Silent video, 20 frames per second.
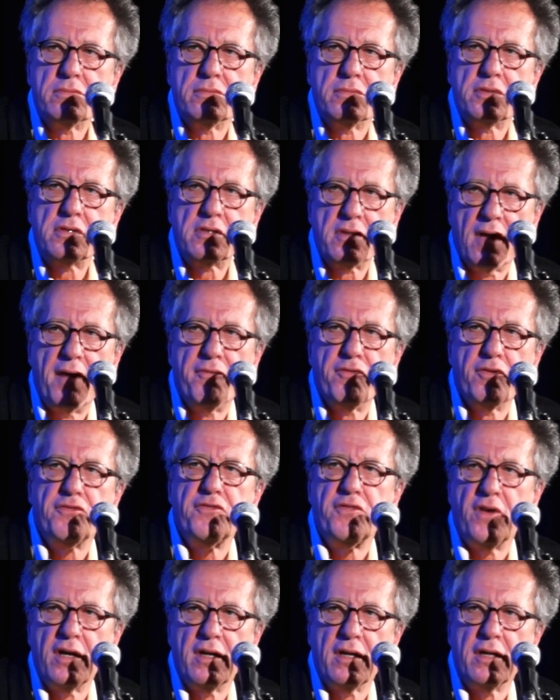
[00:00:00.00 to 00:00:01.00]

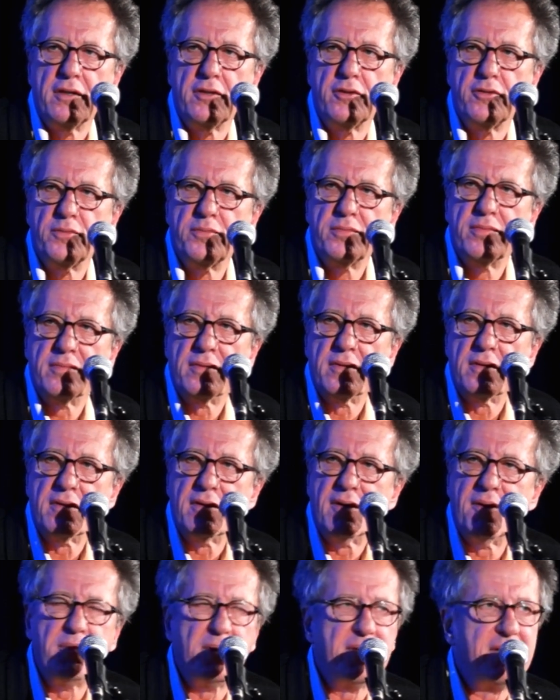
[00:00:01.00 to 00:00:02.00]
Slavophile.
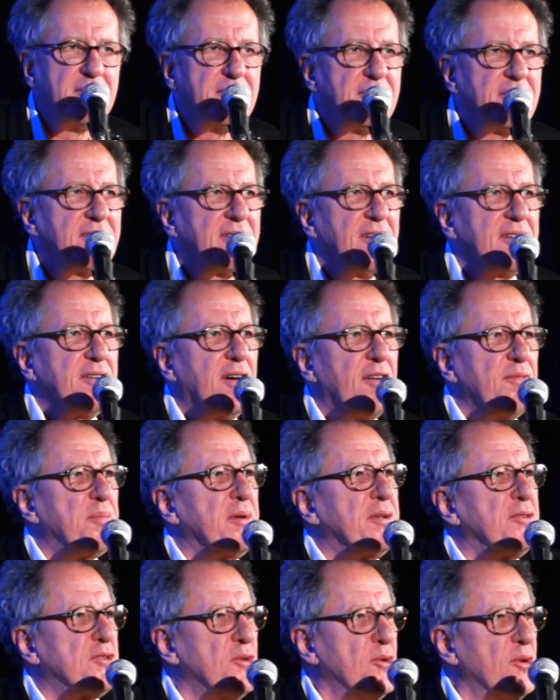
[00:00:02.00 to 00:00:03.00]
I've
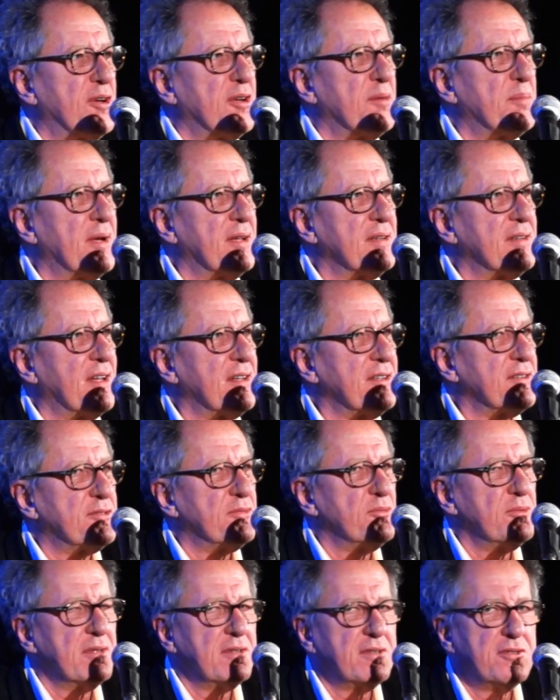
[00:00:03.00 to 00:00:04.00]
been talking about
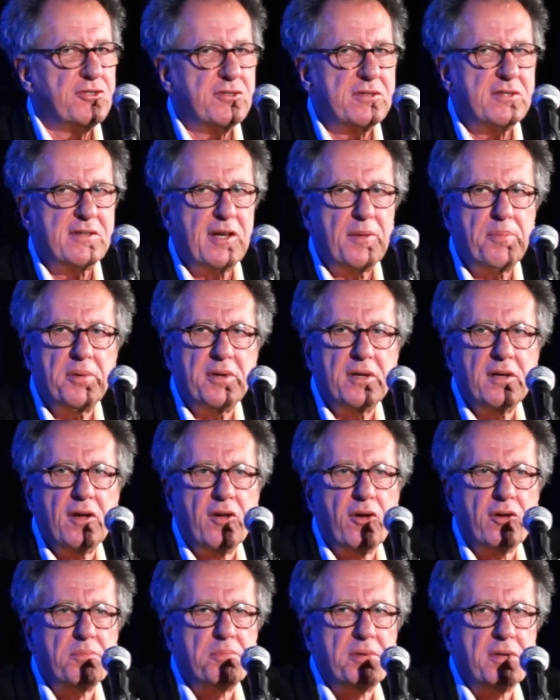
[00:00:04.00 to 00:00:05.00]
that with Giuseppe a
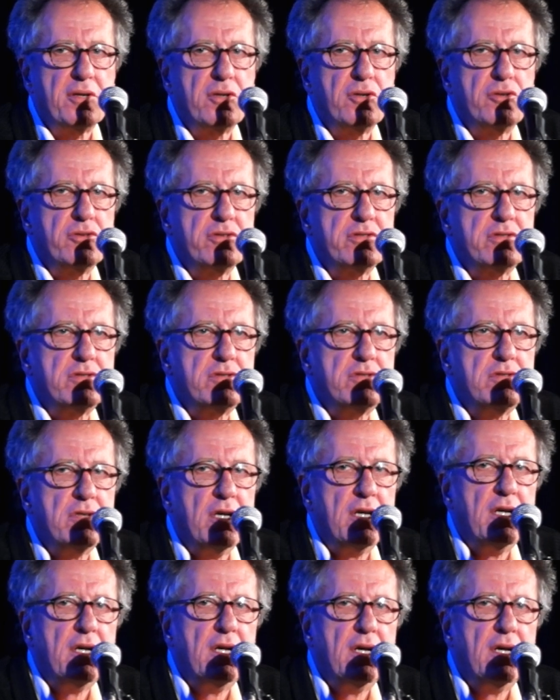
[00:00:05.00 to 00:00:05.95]
lot because,